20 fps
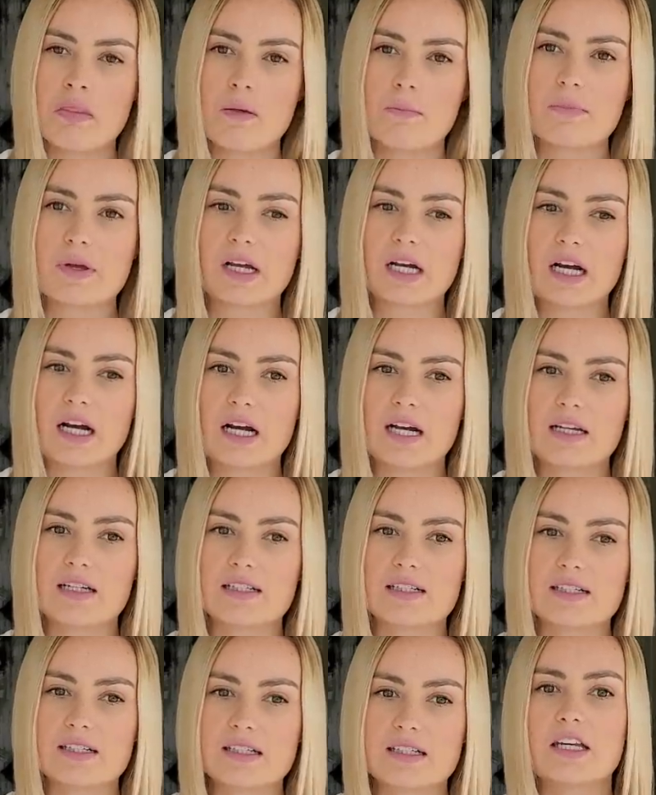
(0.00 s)

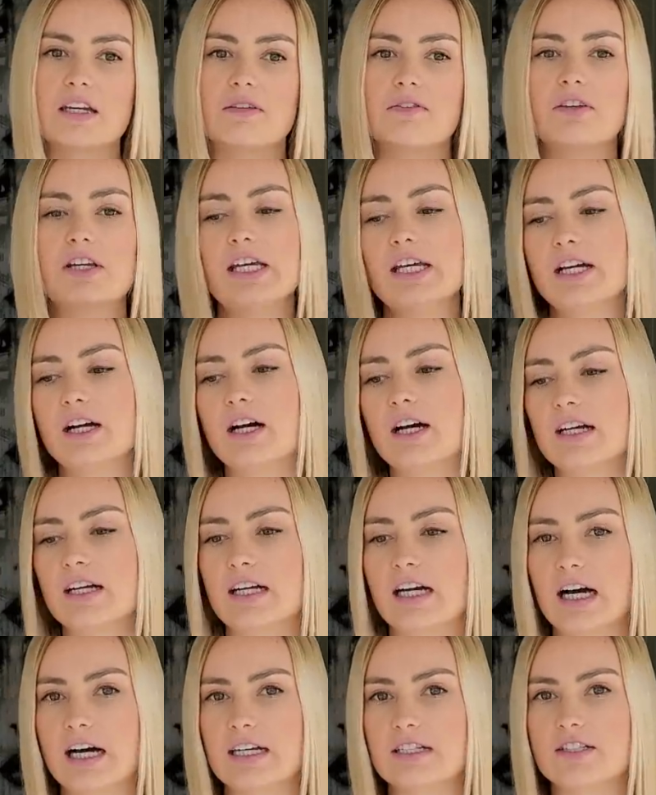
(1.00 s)
because if he got a
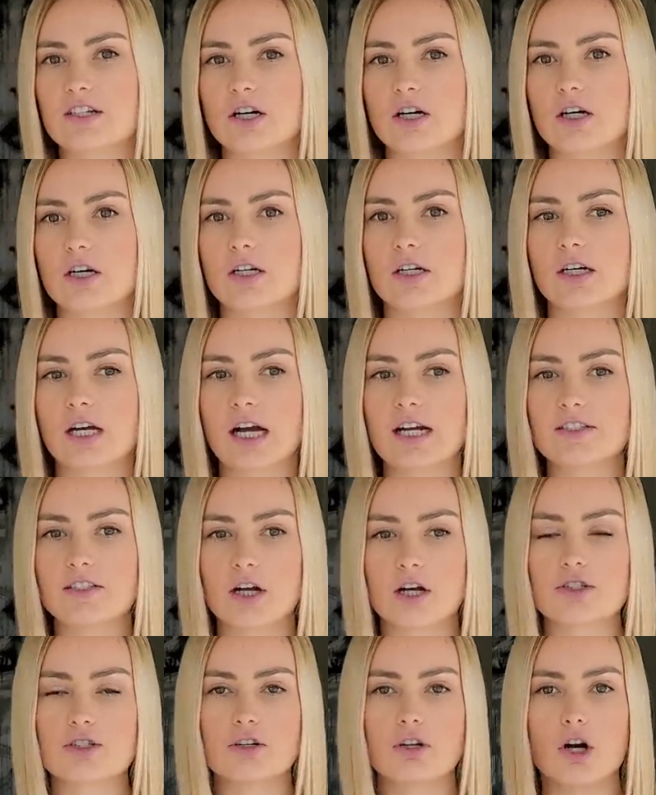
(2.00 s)
guide dog, guide
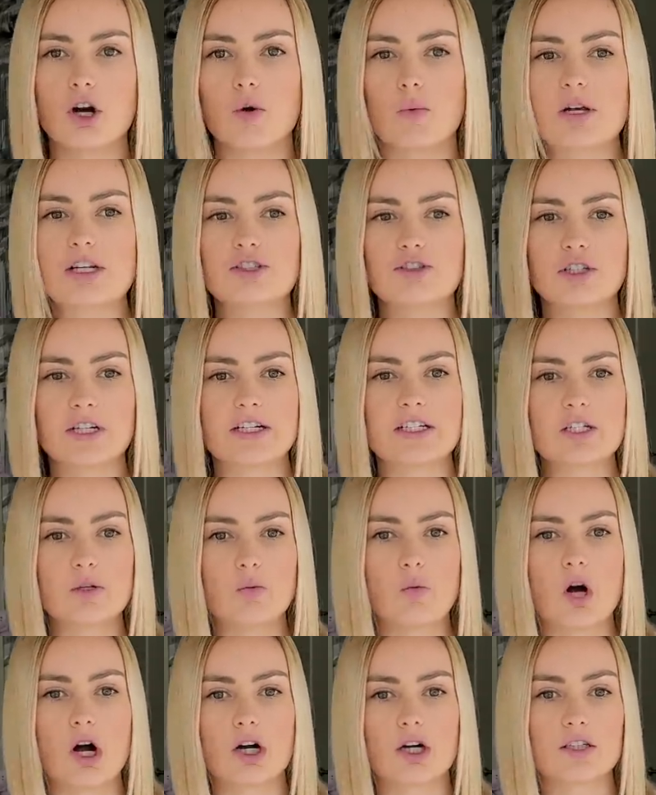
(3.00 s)
dogs are always trained to
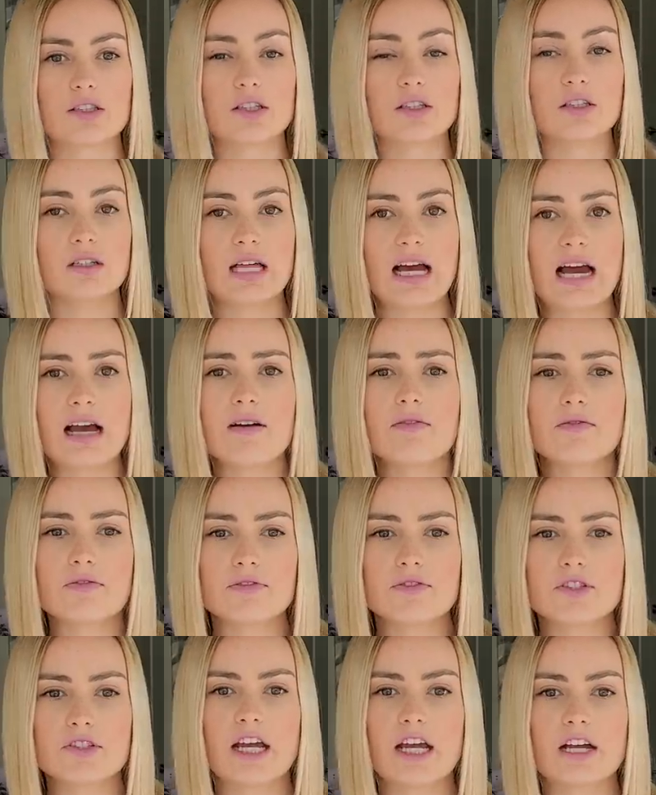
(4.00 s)
walk on the
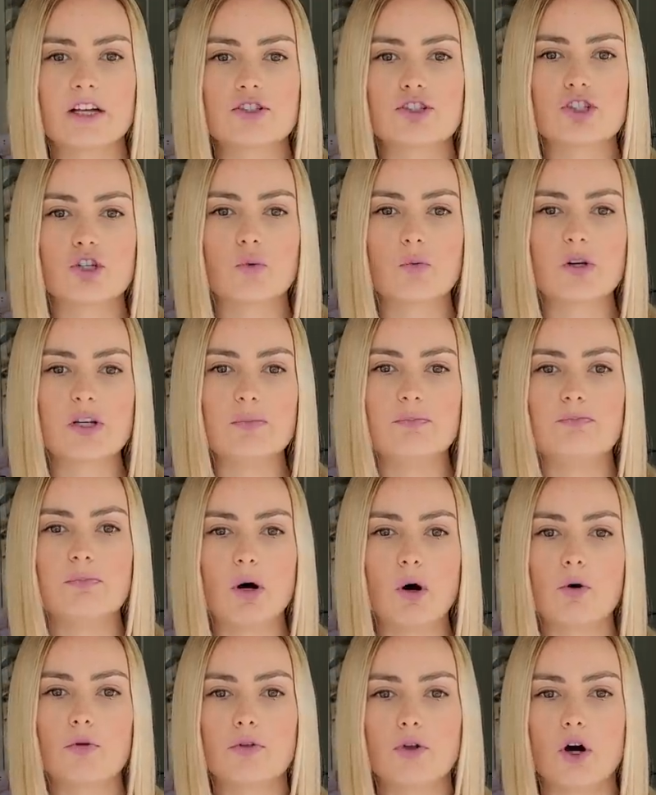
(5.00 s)
left. And so we
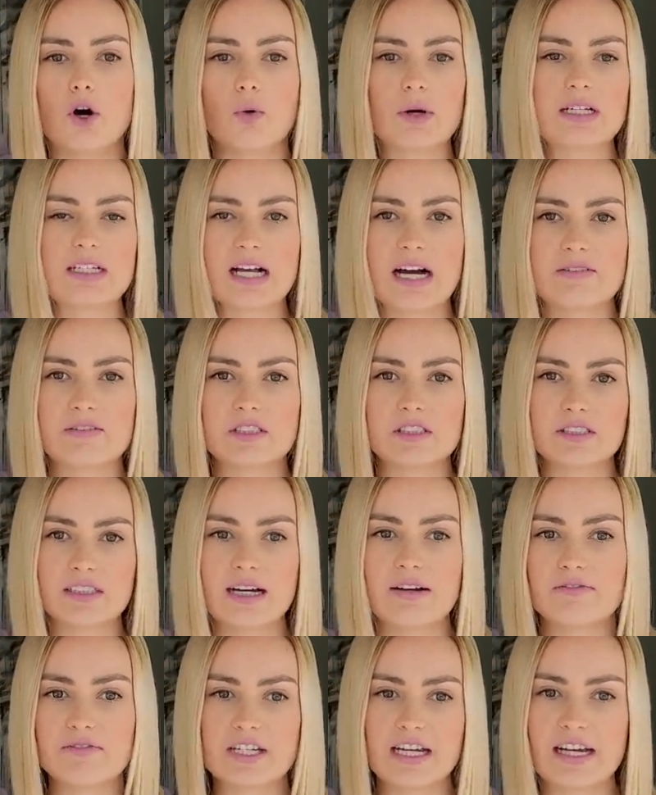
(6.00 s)
both always have our
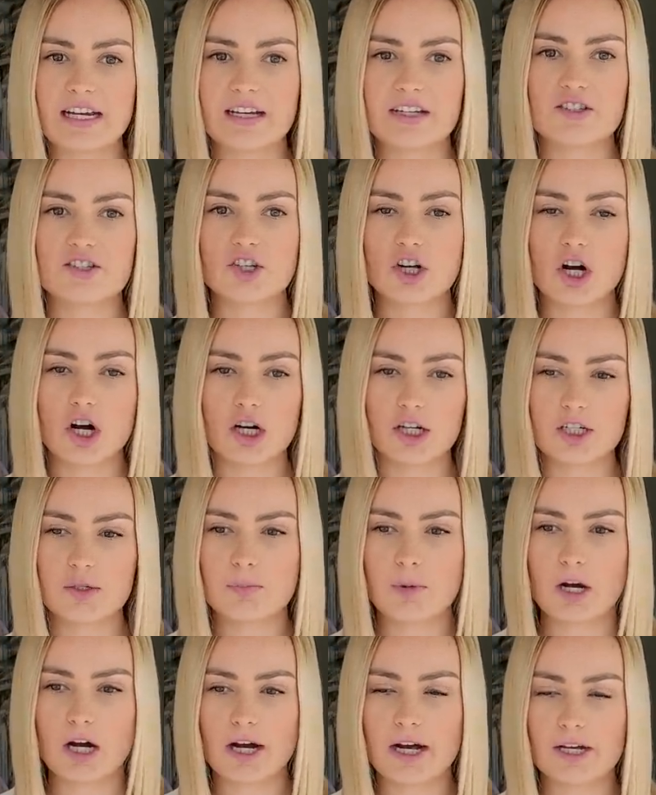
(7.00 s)
left hands
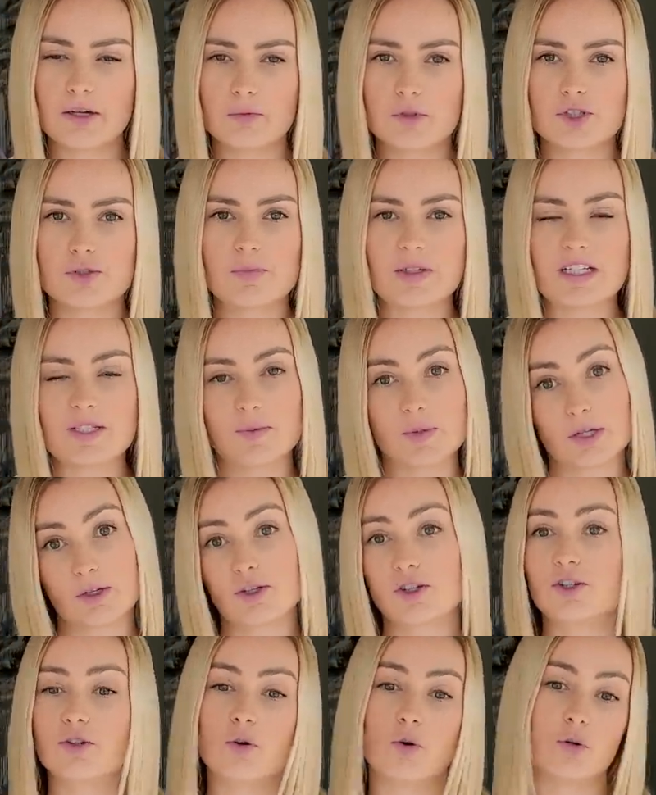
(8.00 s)
occupied, which means we
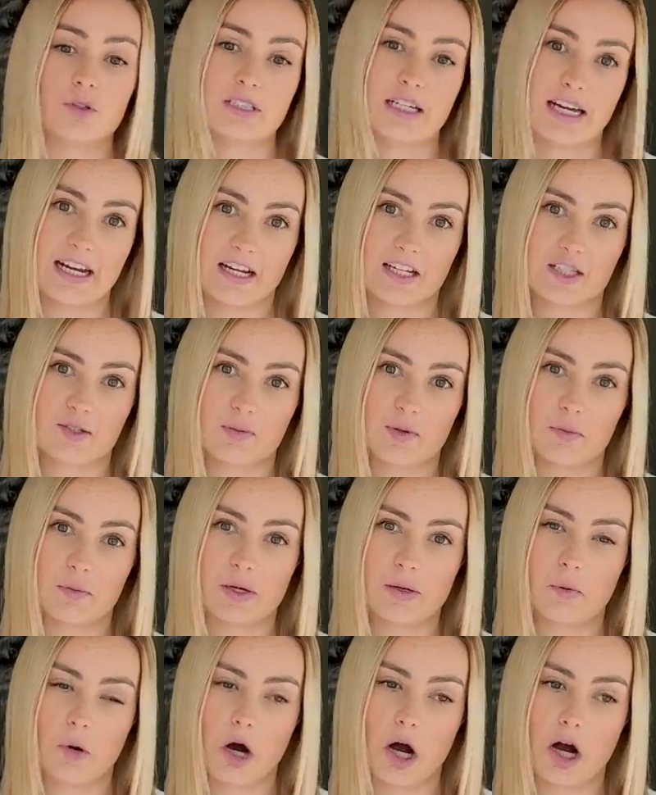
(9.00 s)
couldn't hold hands when
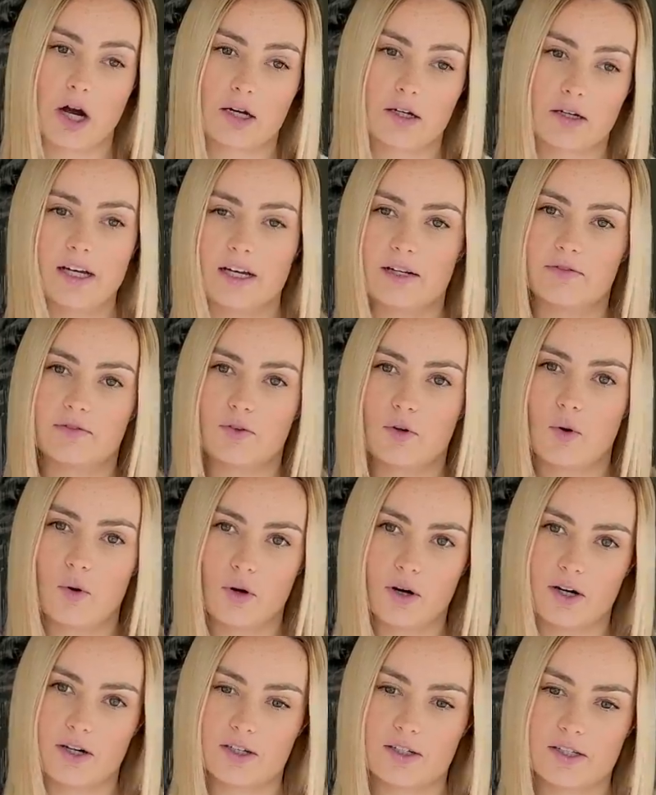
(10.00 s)
we walk. And of
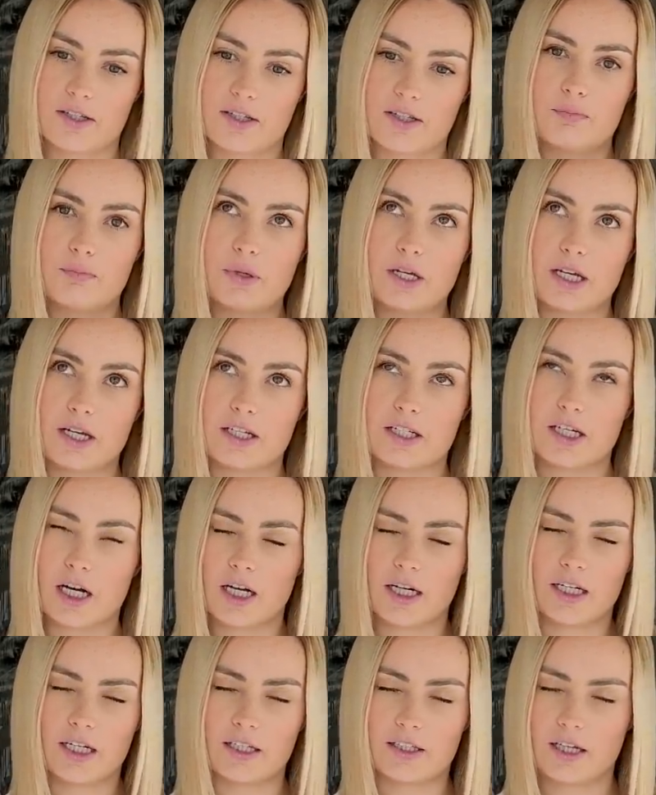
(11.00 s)
course, being
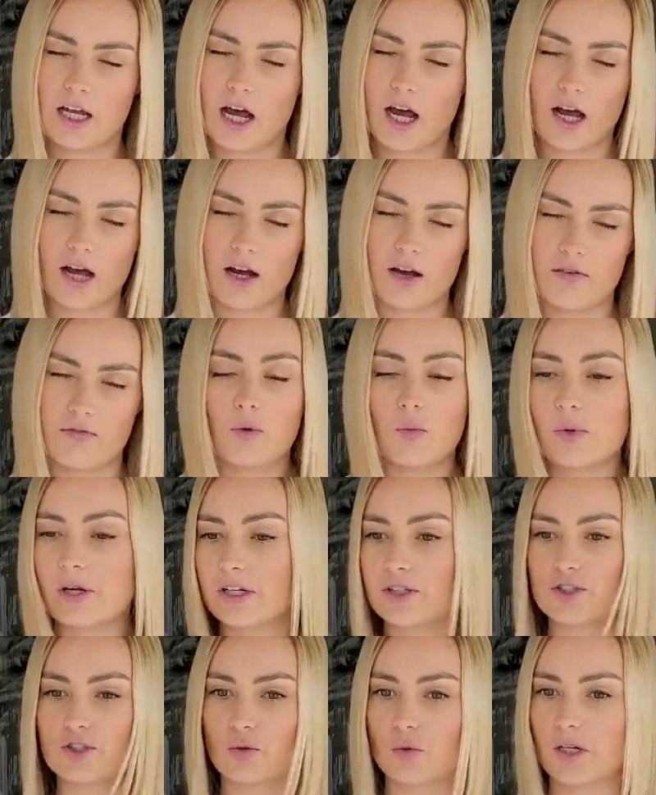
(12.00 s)
young and in love, we
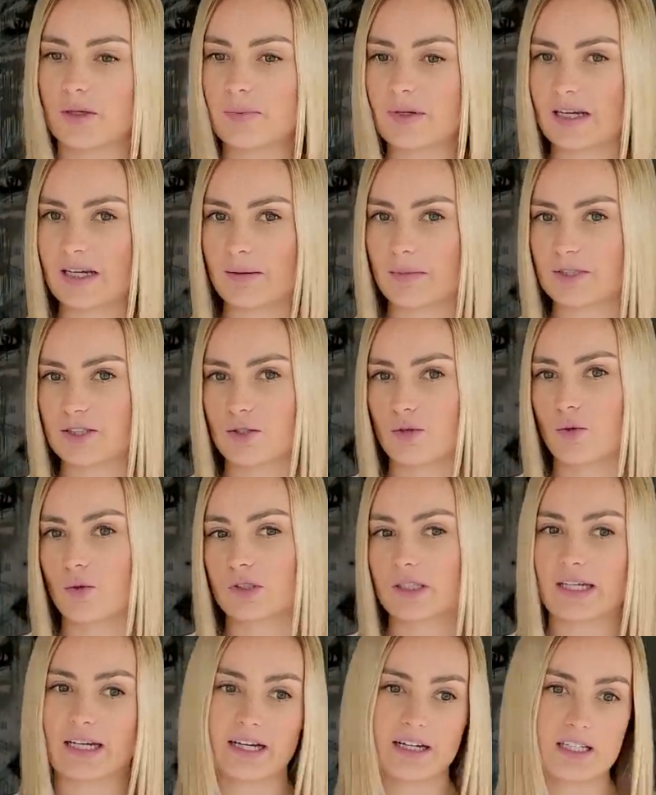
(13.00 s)
enjoy being able to
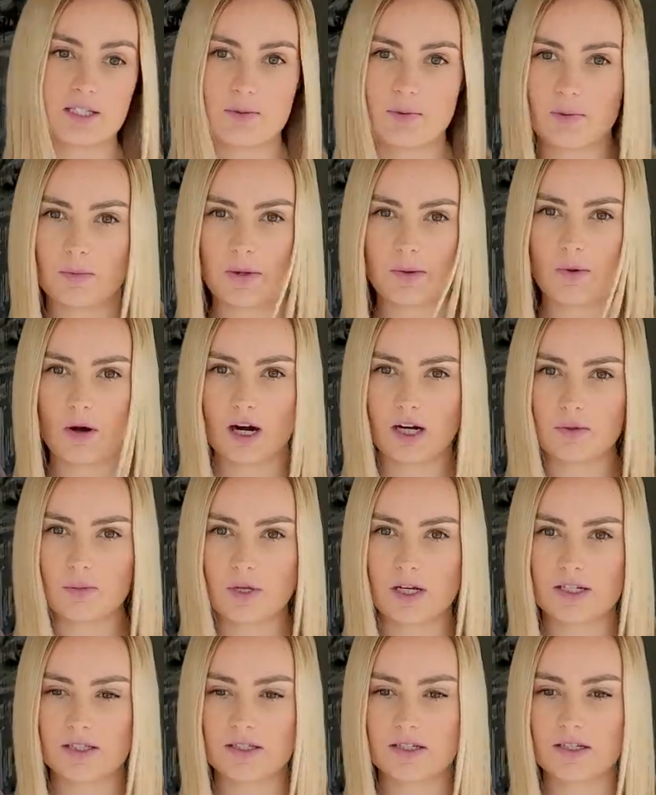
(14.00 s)
hold hands when we walk
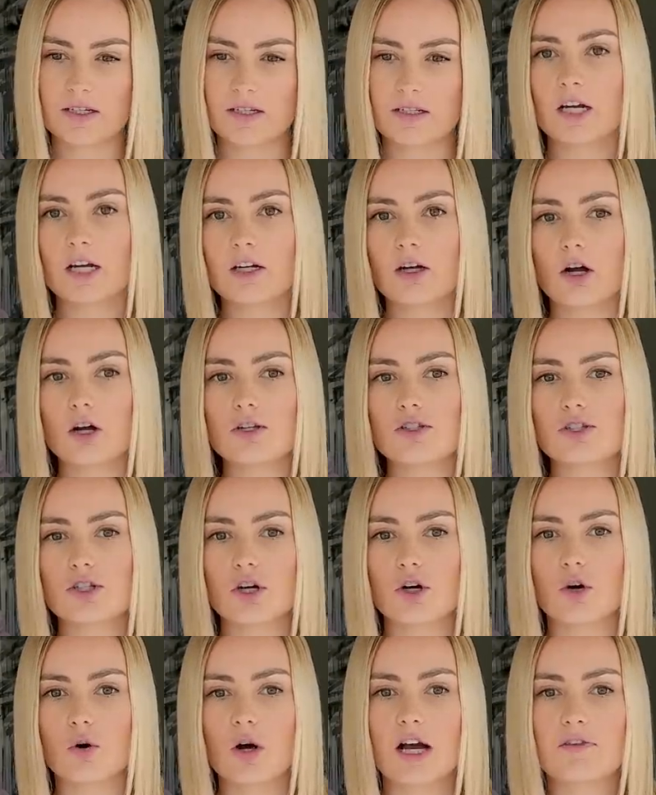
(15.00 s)
places. And
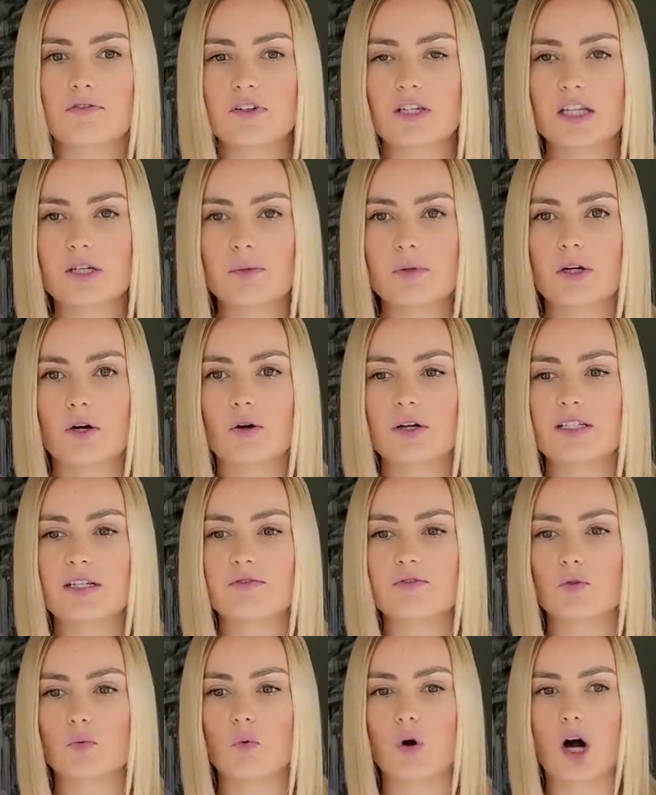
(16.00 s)
also, I feel like we'd always have
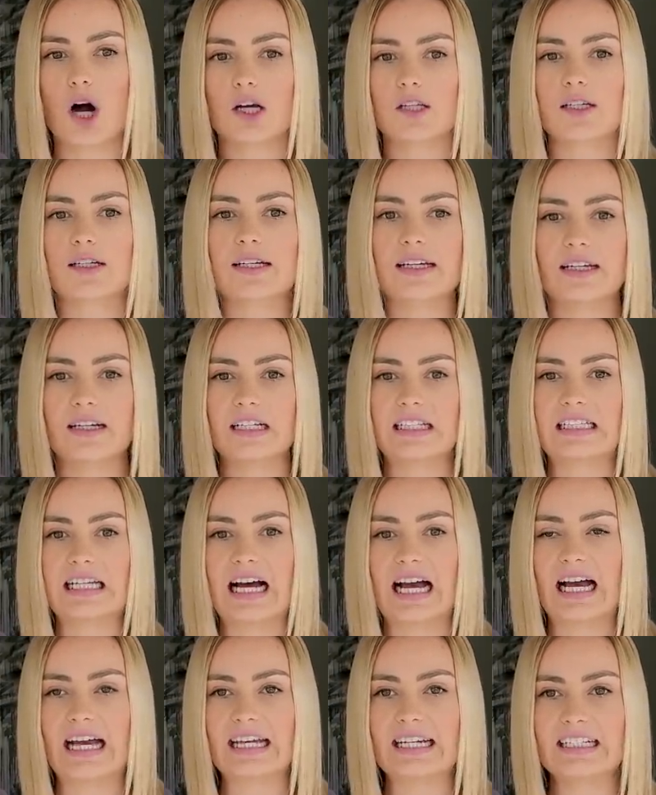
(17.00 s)
to walk like in a
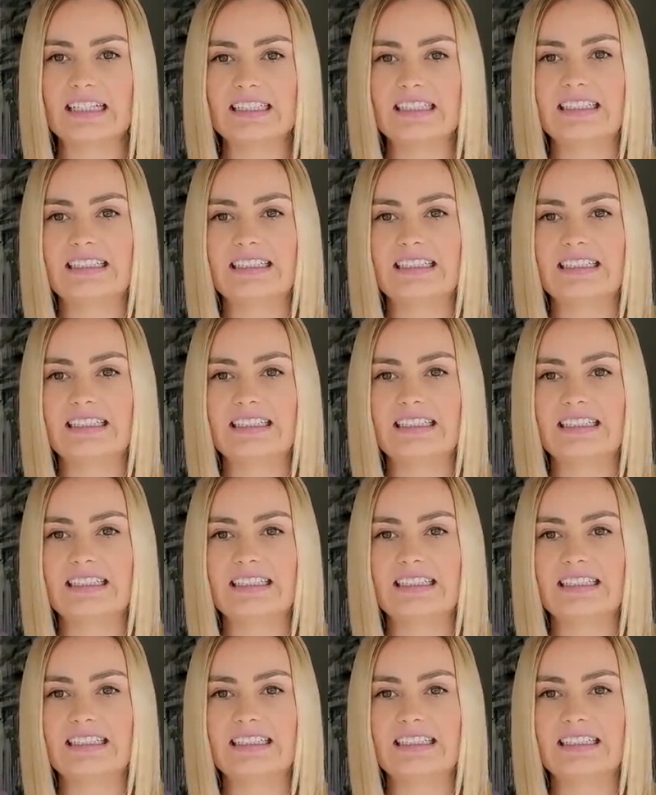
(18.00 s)
line